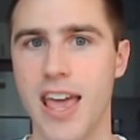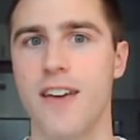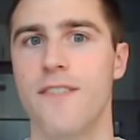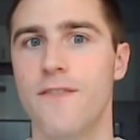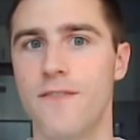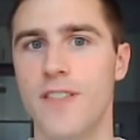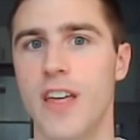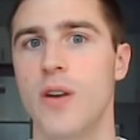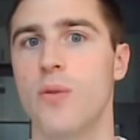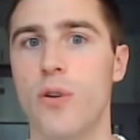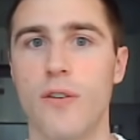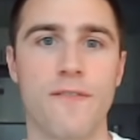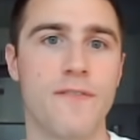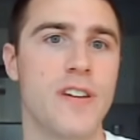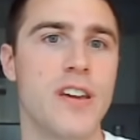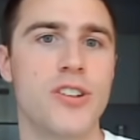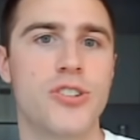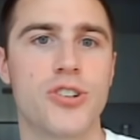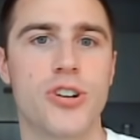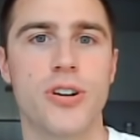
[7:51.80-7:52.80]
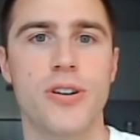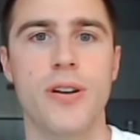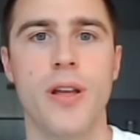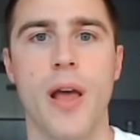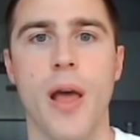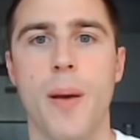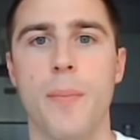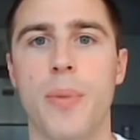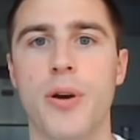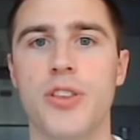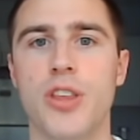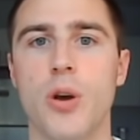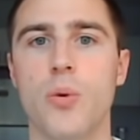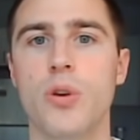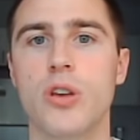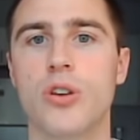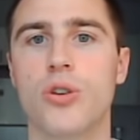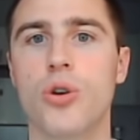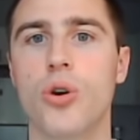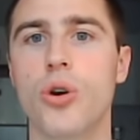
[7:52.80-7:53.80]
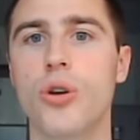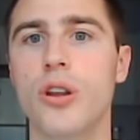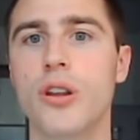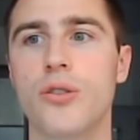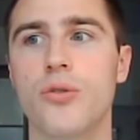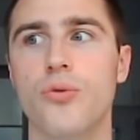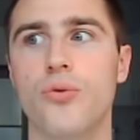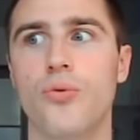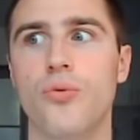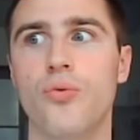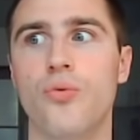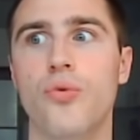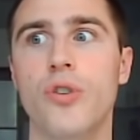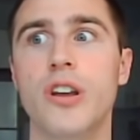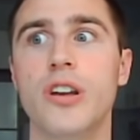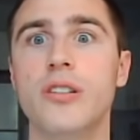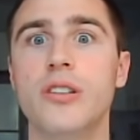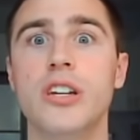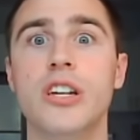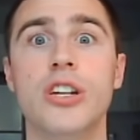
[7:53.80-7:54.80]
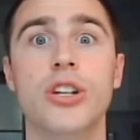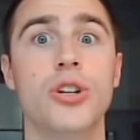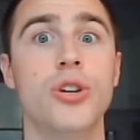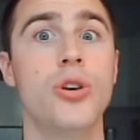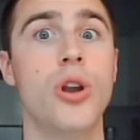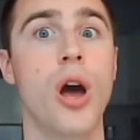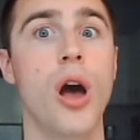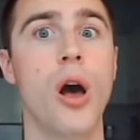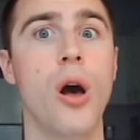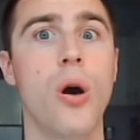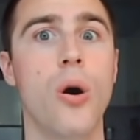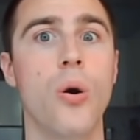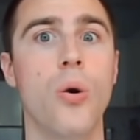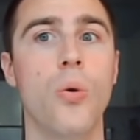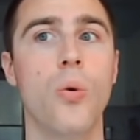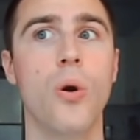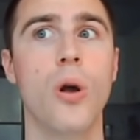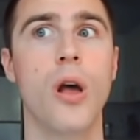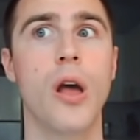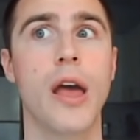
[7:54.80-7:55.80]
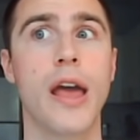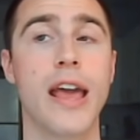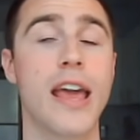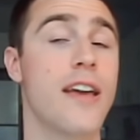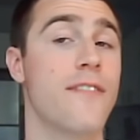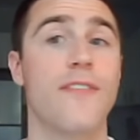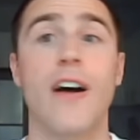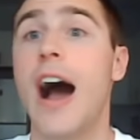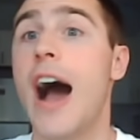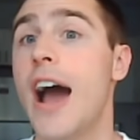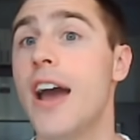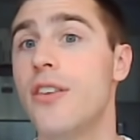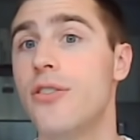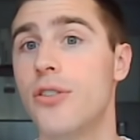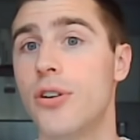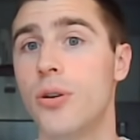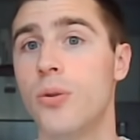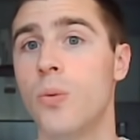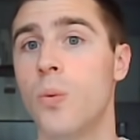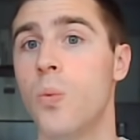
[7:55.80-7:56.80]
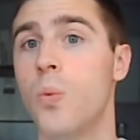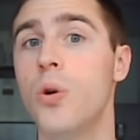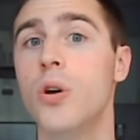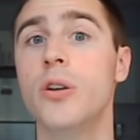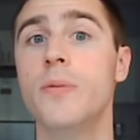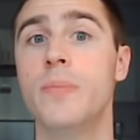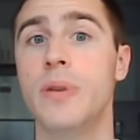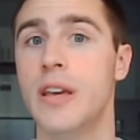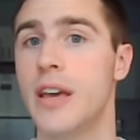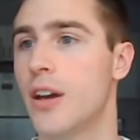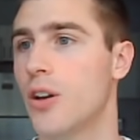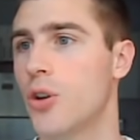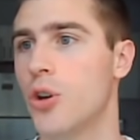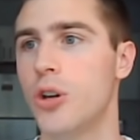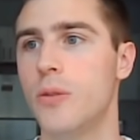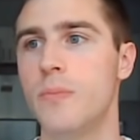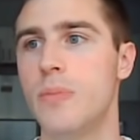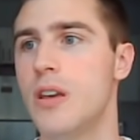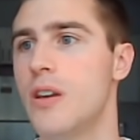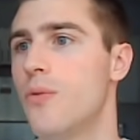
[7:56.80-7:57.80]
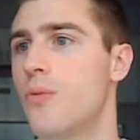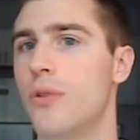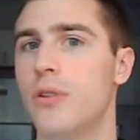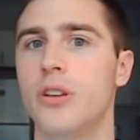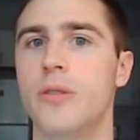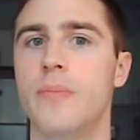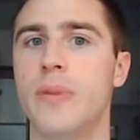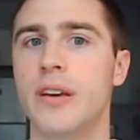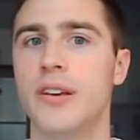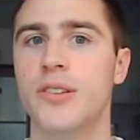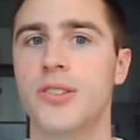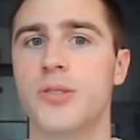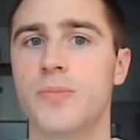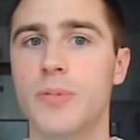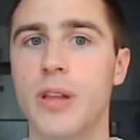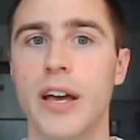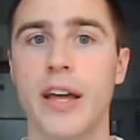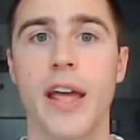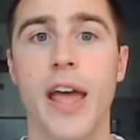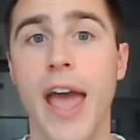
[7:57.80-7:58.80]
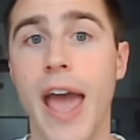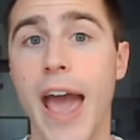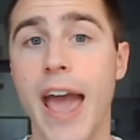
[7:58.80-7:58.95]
if they were featured, but that we couldn't really know if either would be. It could be a really big split.